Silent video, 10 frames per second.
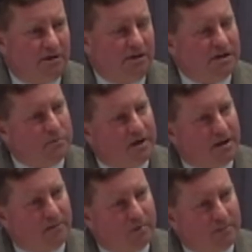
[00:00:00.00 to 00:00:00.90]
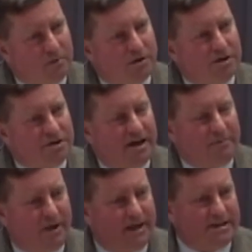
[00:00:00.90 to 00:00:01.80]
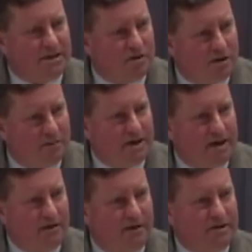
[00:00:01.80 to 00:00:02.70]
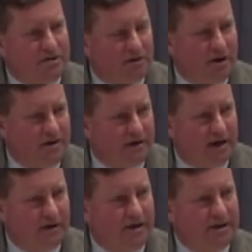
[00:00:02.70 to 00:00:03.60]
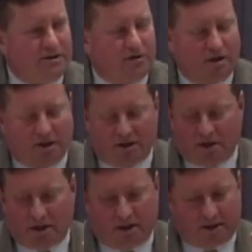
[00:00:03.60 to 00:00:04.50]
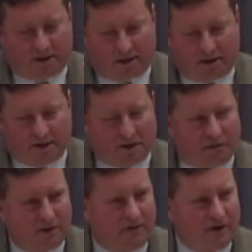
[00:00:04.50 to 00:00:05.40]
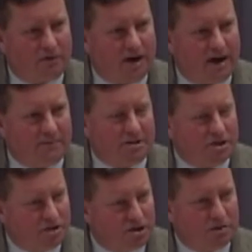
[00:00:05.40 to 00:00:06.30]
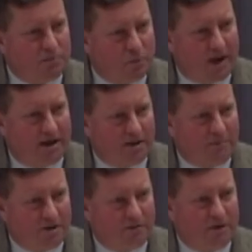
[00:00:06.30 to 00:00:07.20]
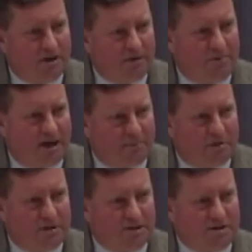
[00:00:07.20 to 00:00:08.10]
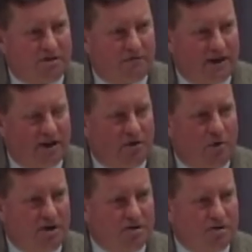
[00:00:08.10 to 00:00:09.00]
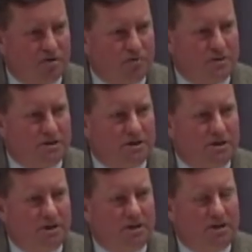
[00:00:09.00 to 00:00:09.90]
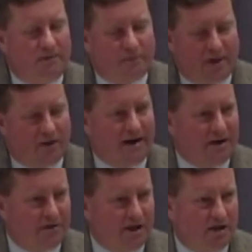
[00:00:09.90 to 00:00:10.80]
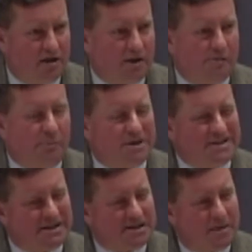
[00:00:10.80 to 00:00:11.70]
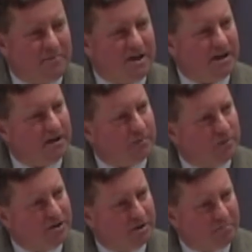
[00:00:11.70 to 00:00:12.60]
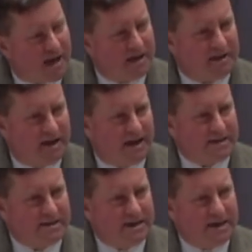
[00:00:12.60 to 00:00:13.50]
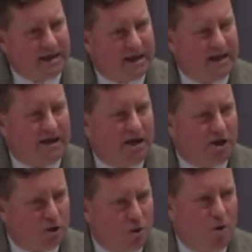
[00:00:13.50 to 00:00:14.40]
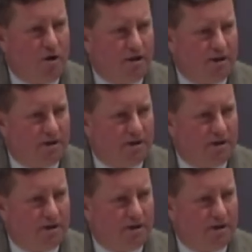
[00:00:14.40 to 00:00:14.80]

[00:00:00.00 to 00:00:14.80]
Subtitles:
because when murders take place in urban areas or other areas, or there's horrific crimes that you just wake up and you read the paper, listen to the radio, watch the news, they're out there. But something with the Pettit case hit a chord.